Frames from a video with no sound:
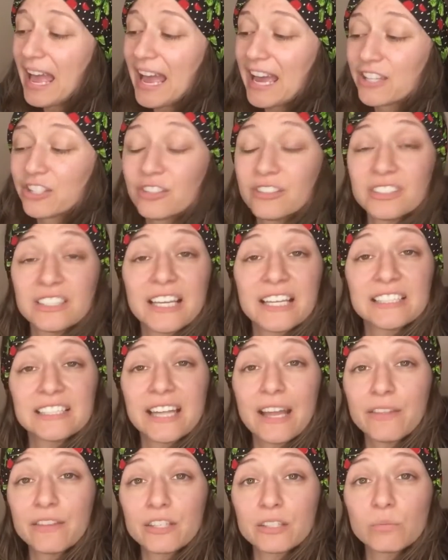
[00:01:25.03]
As you slice
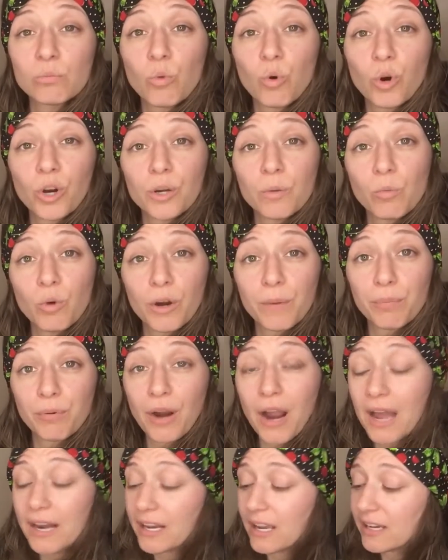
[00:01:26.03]
down, there's more and more
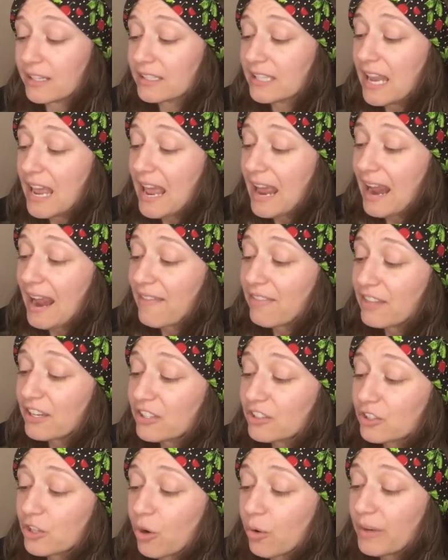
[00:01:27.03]
product, and
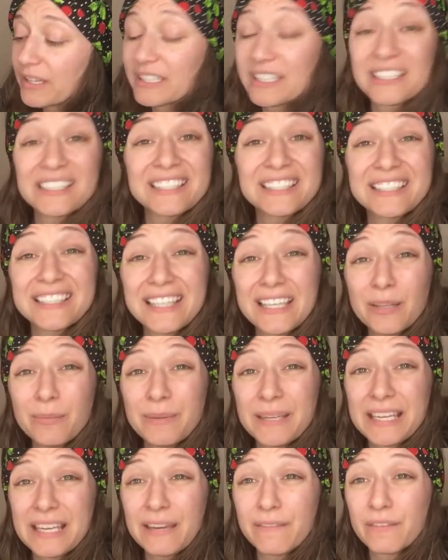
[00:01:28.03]
there's going to still
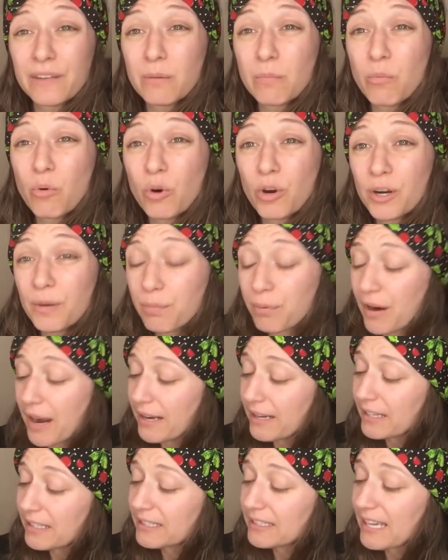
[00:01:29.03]
be even more
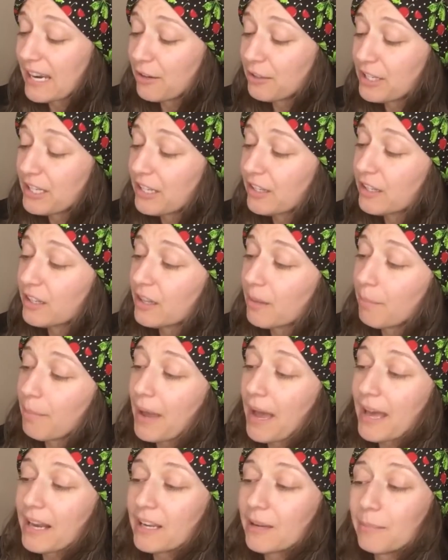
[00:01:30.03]
product down here in the
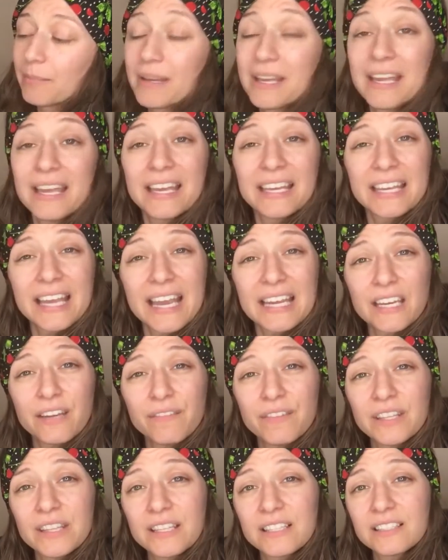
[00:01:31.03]
bottom, kind
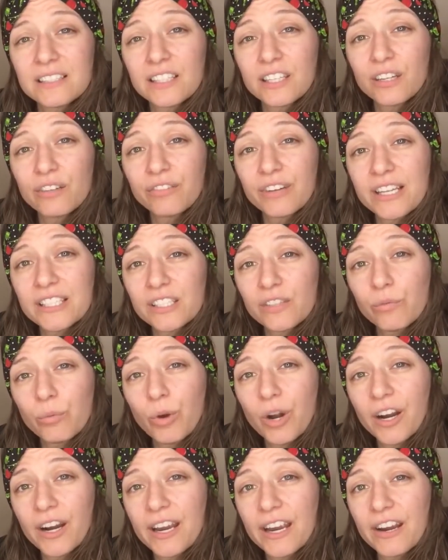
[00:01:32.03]
of in this little
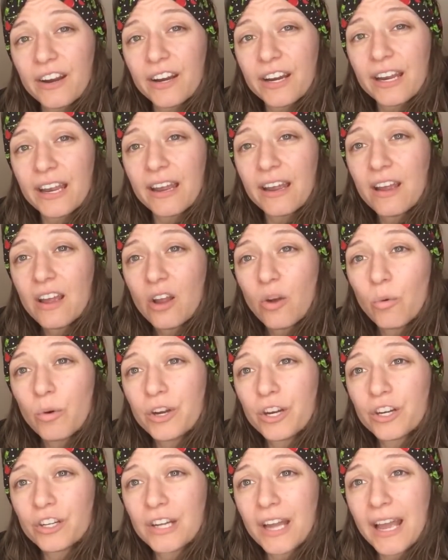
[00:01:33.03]
reservoir area
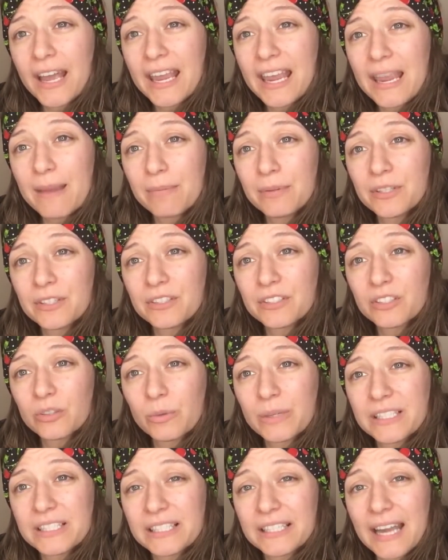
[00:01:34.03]
where you're not able to
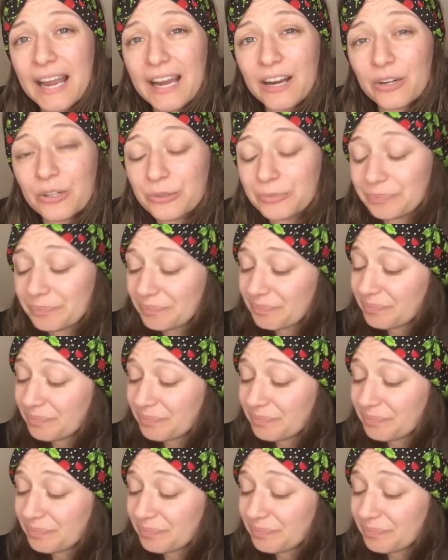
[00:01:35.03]
squeeze it out.